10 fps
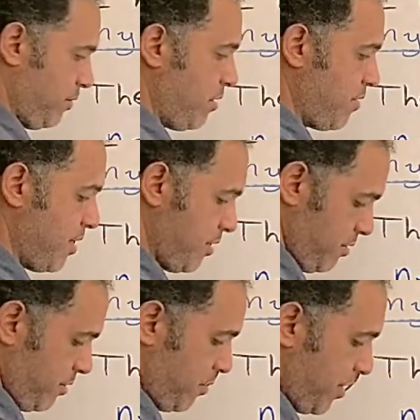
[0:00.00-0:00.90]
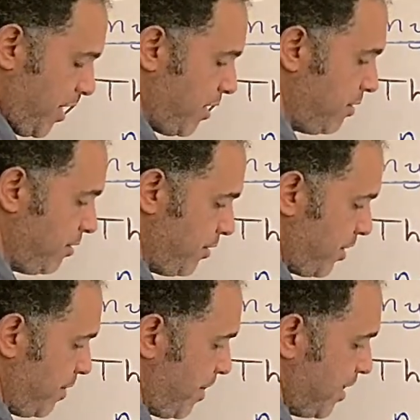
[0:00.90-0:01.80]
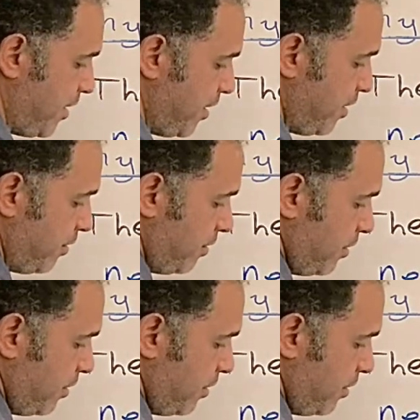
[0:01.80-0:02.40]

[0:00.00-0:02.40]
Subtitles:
All right. So again, same idea.